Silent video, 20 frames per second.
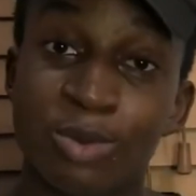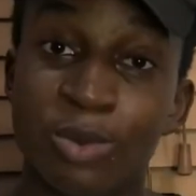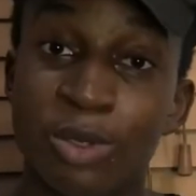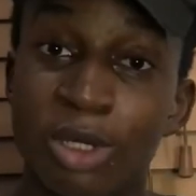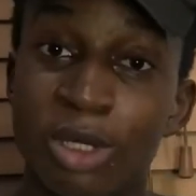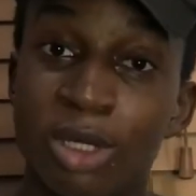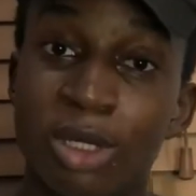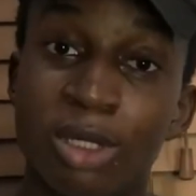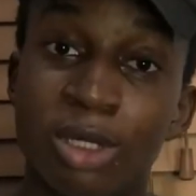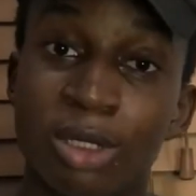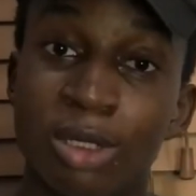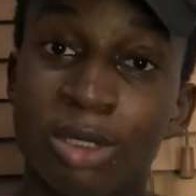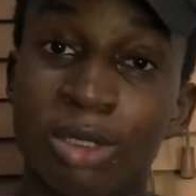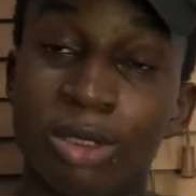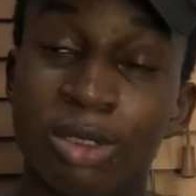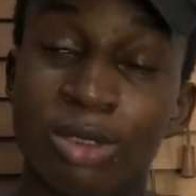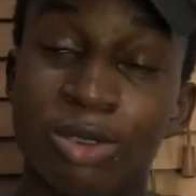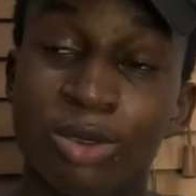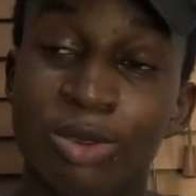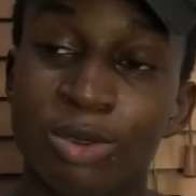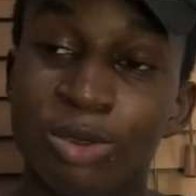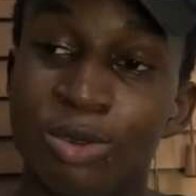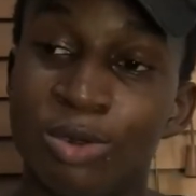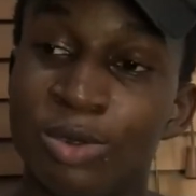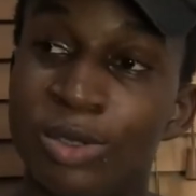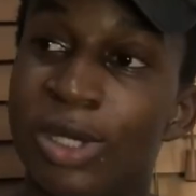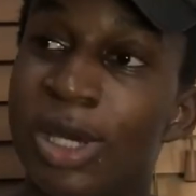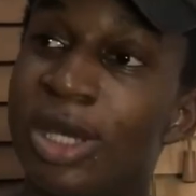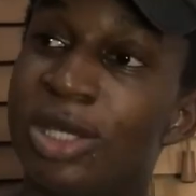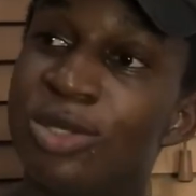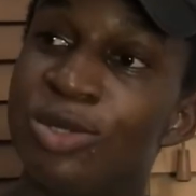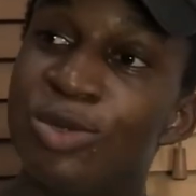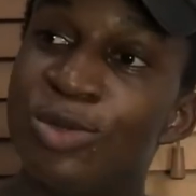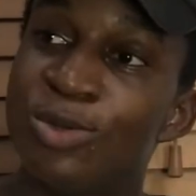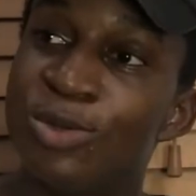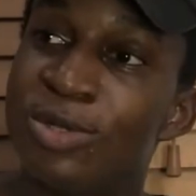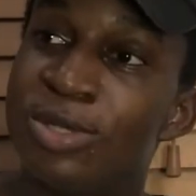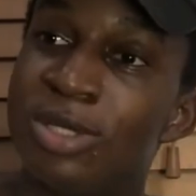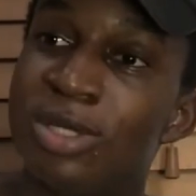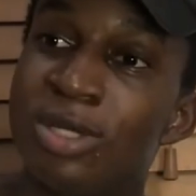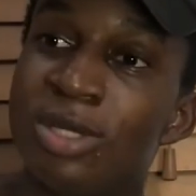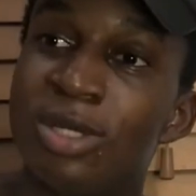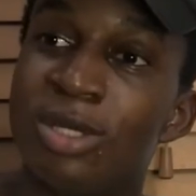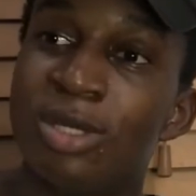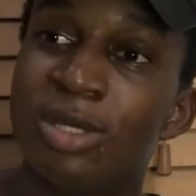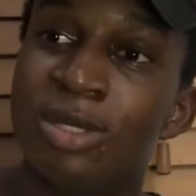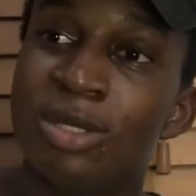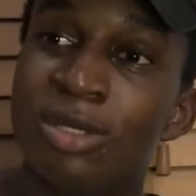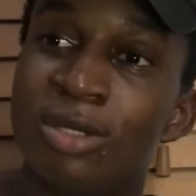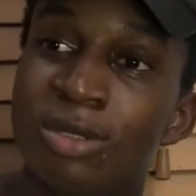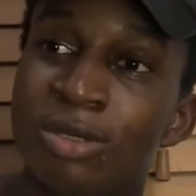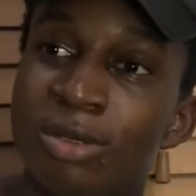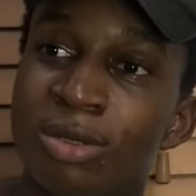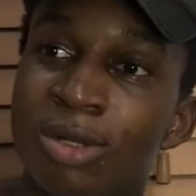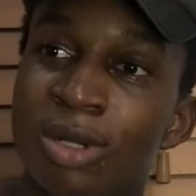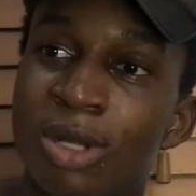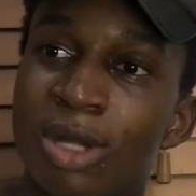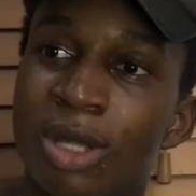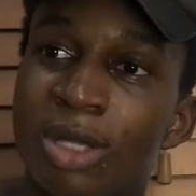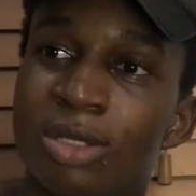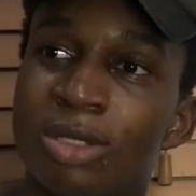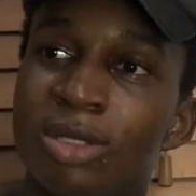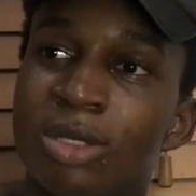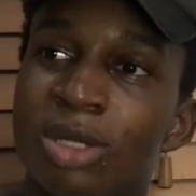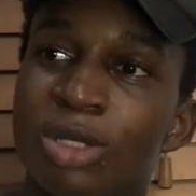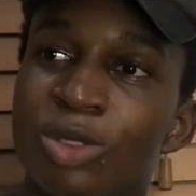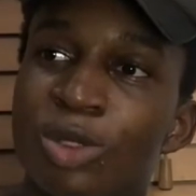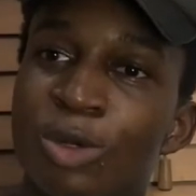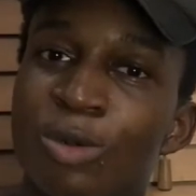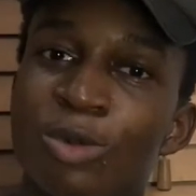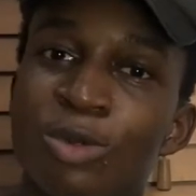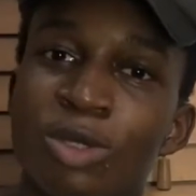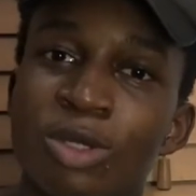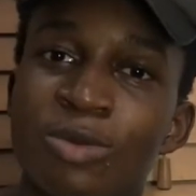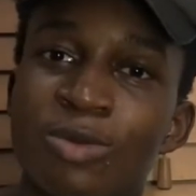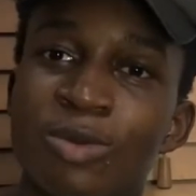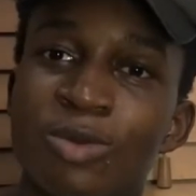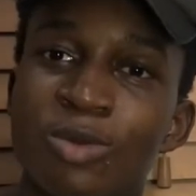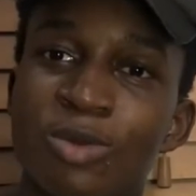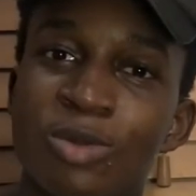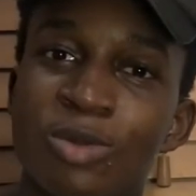where you guys used to see like search options, people